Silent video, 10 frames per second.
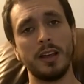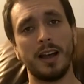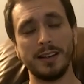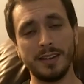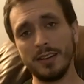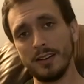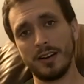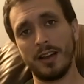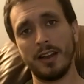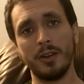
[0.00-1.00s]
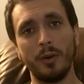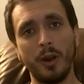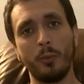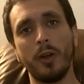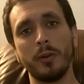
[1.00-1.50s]
I did not. I know what
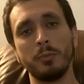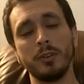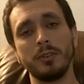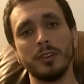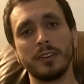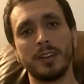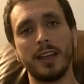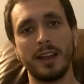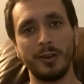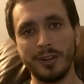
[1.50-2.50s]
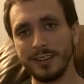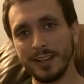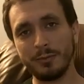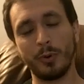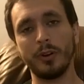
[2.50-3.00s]
a weather balloon looks like. I know what
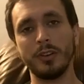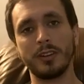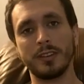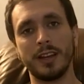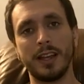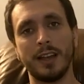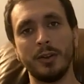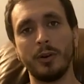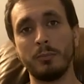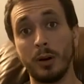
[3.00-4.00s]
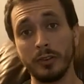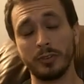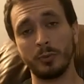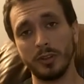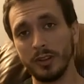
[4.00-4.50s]
tinfoil looks like. I know what balsa
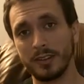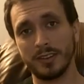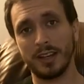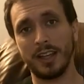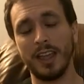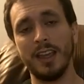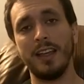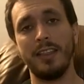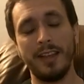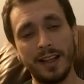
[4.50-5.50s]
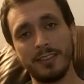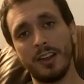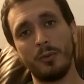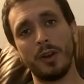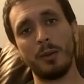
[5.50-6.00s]
wood looks like. That's
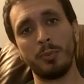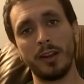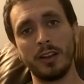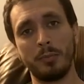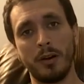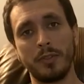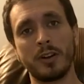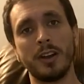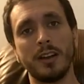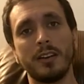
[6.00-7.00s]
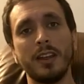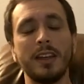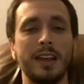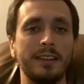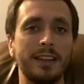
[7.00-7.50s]
not what I picked up off the ground.
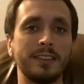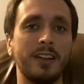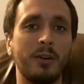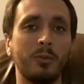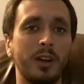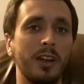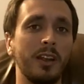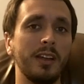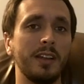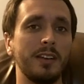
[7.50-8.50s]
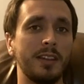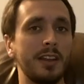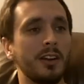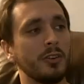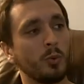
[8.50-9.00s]
And that's not what
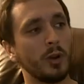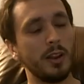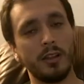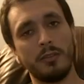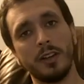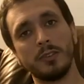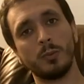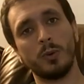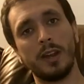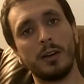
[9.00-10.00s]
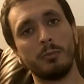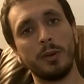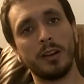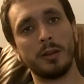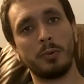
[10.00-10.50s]
10 or 20 of us went out and
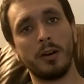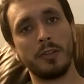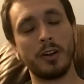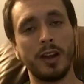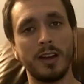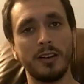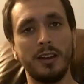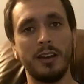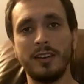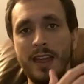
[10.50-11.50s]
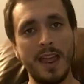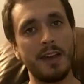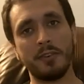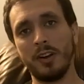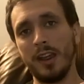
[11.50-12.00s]
picked up off the ground. And day
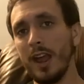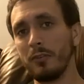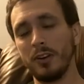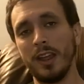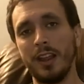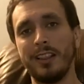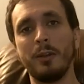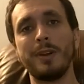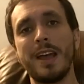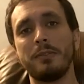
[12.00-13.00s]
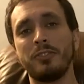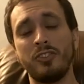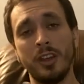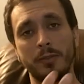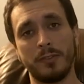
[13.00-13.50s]
after day after day, they would have
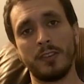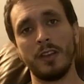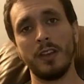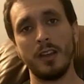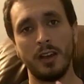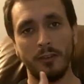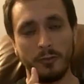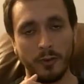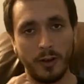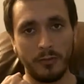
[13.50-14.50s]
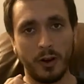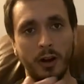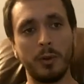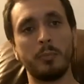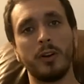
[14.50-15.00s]
shifts of
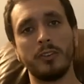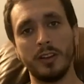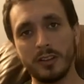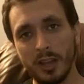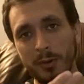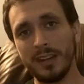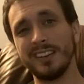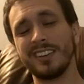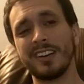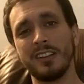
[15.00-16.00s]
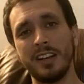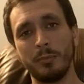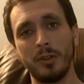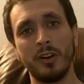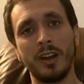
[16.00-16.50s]
Army personnel coming in to clean
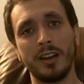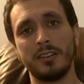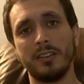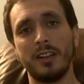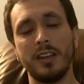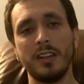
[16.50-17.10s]
up the ground.